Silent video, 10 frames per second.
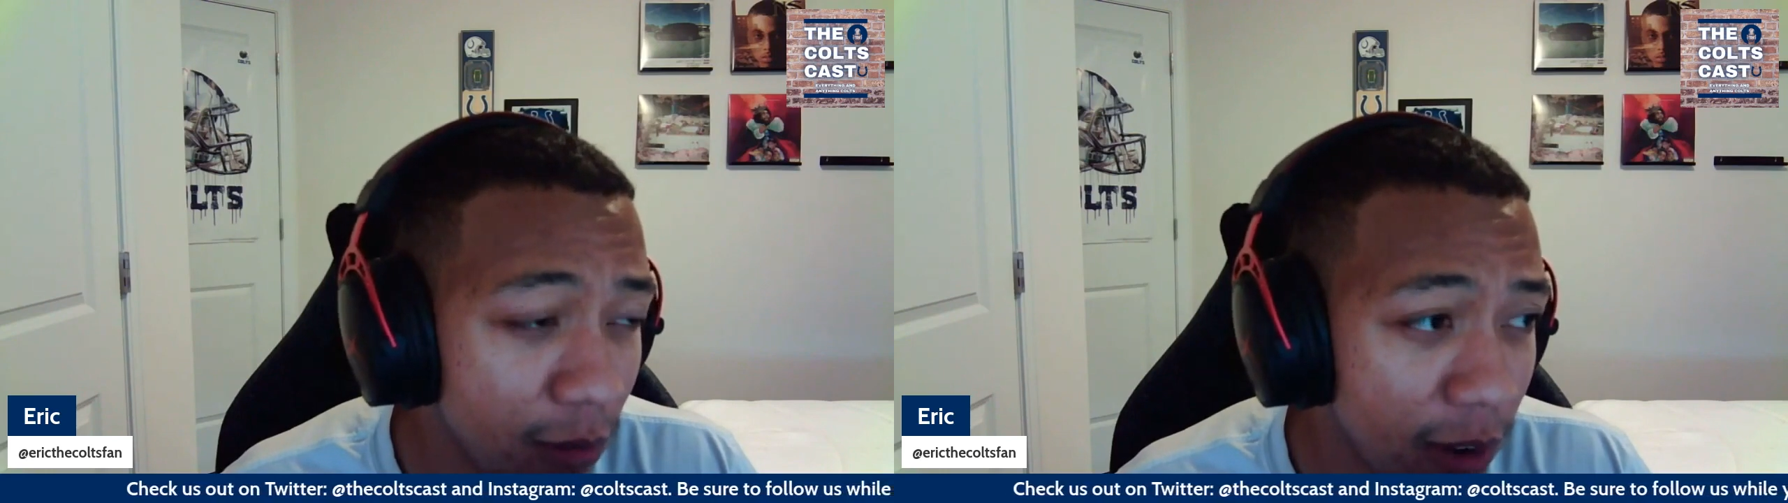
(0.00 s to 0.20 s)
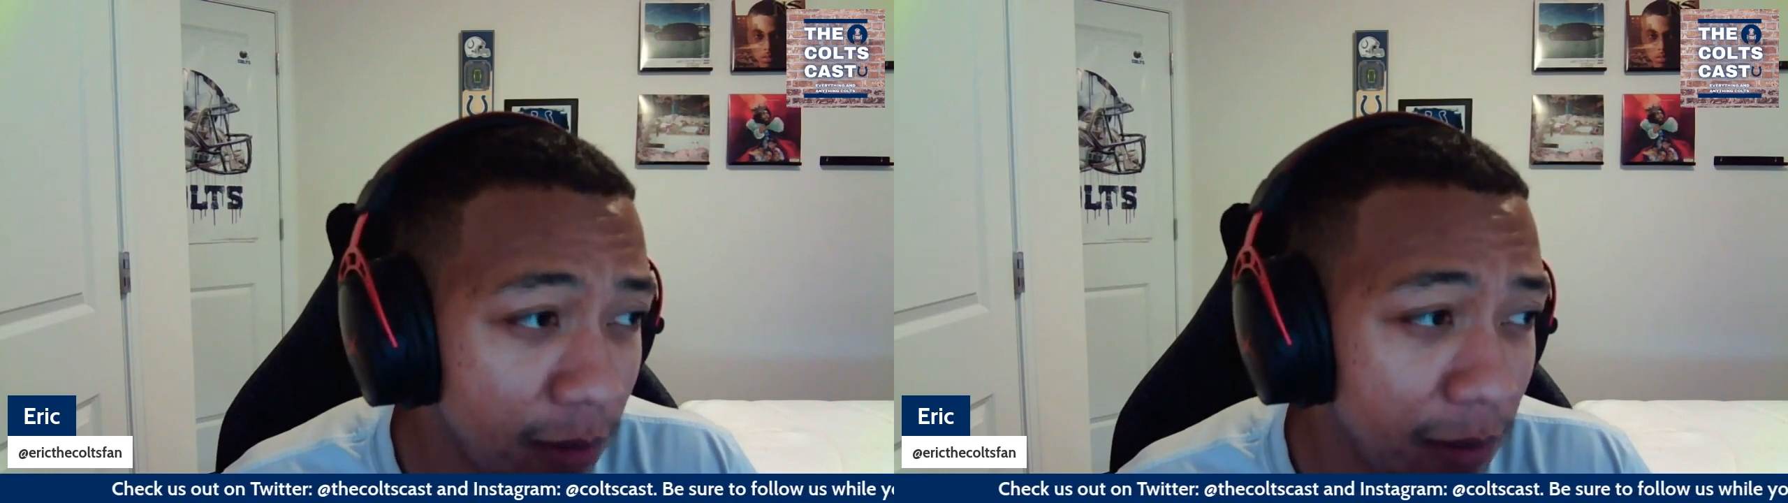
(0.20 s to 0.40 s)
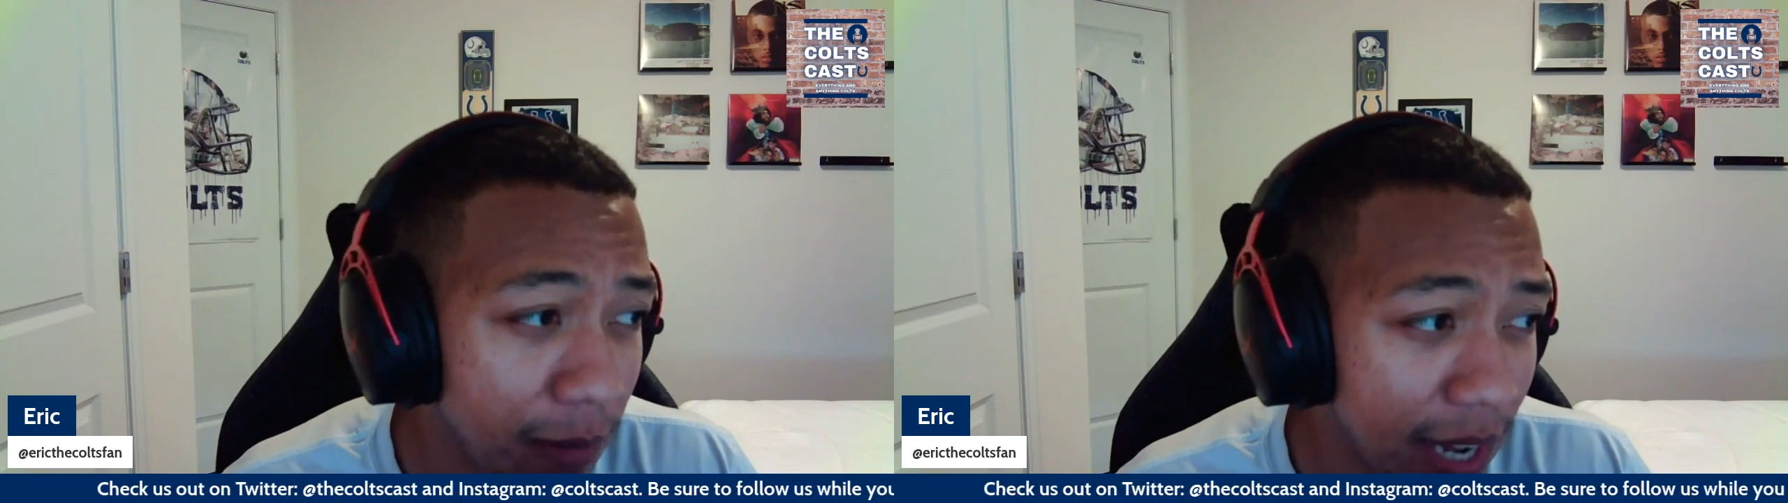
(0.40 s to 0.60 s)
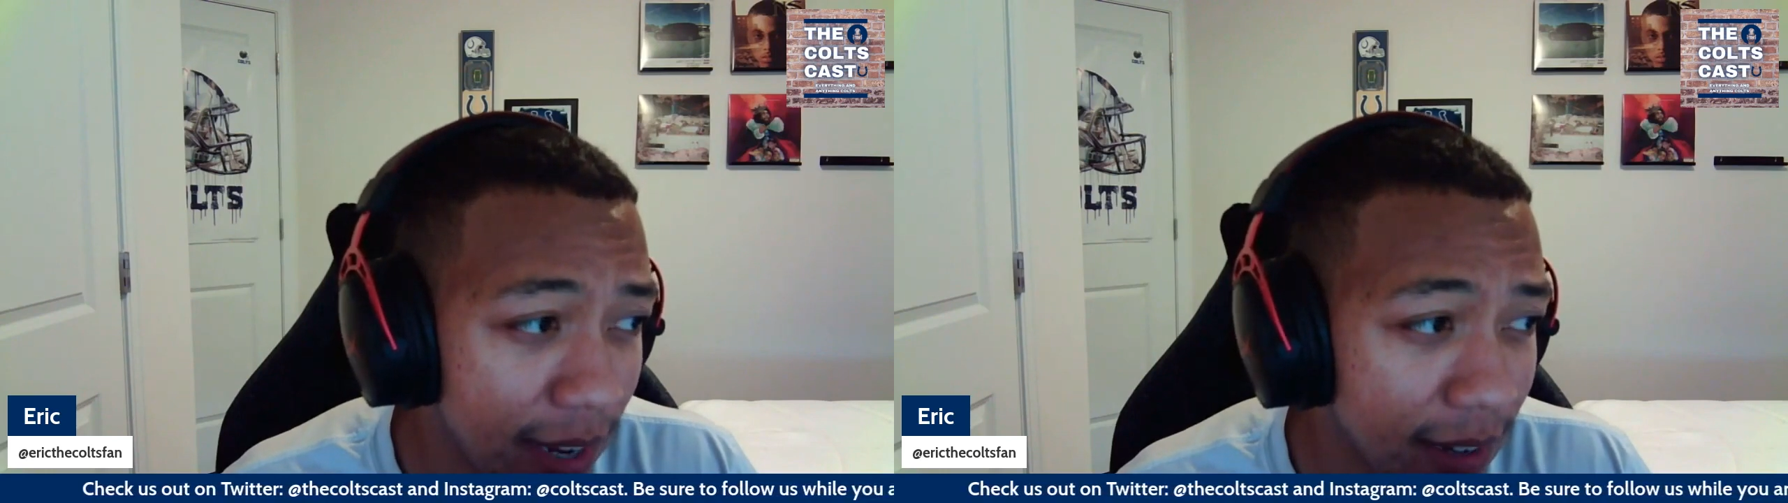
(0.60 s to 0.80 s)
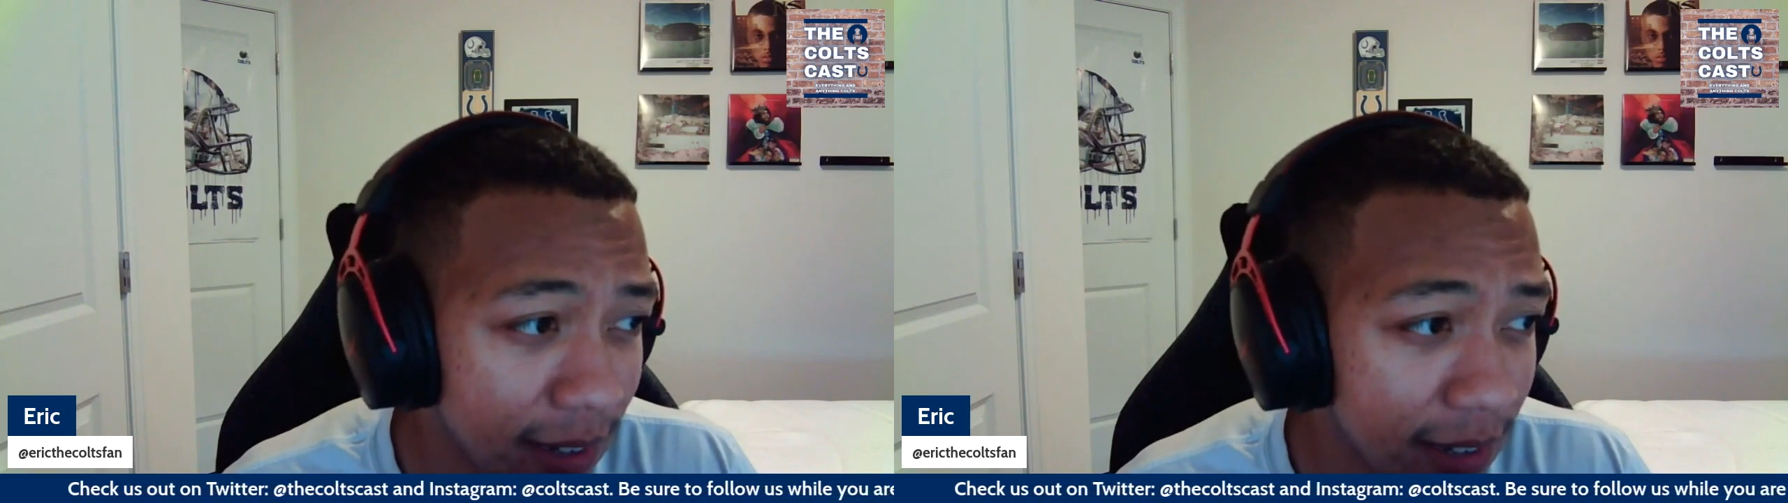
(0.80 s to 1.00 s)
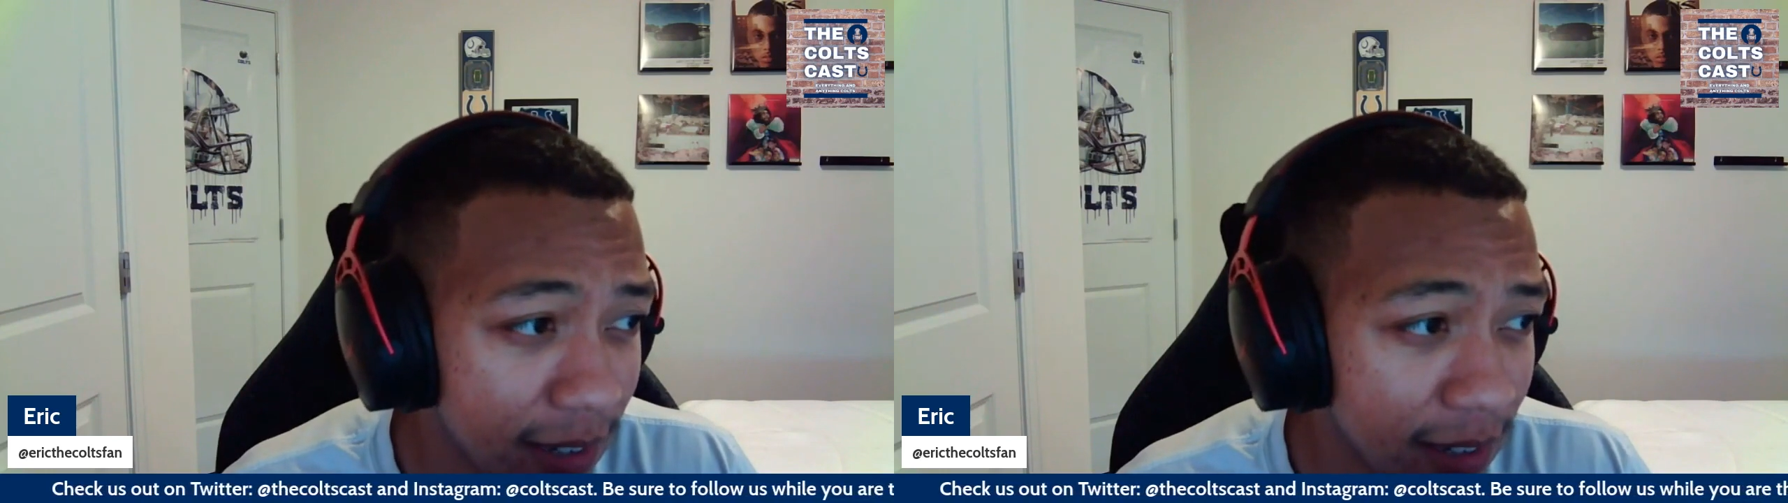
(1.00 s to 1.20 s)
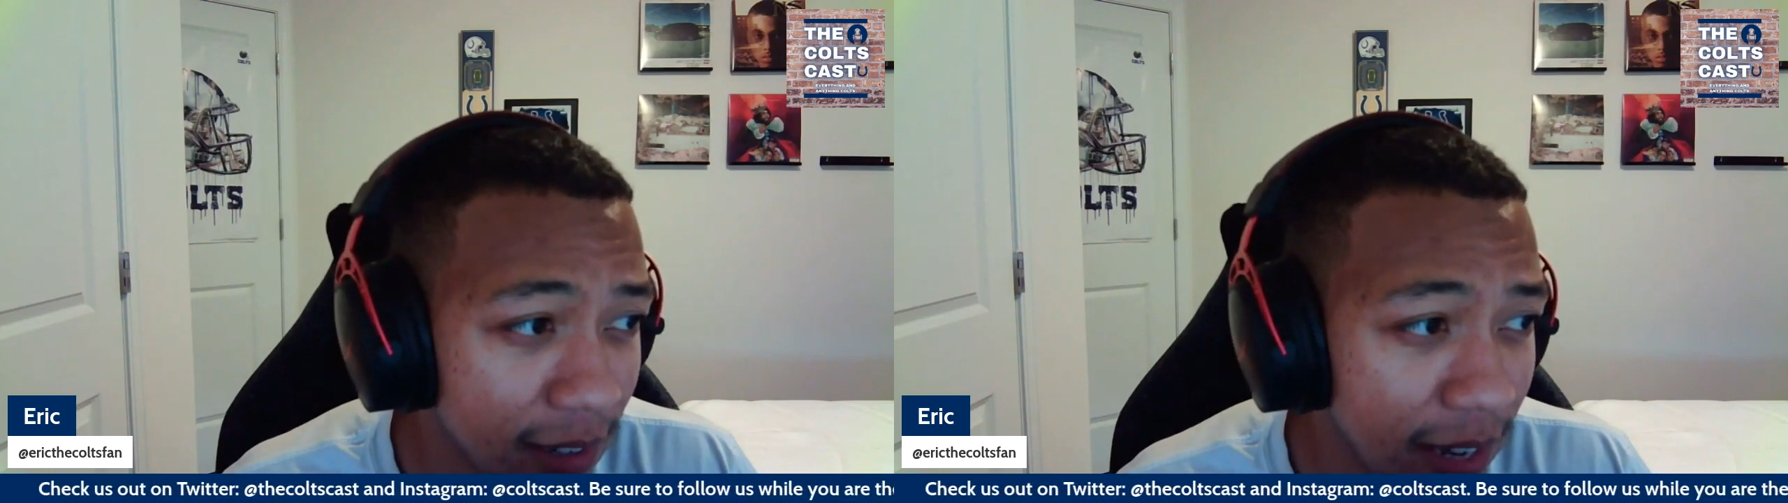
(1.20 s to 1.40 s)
running backs,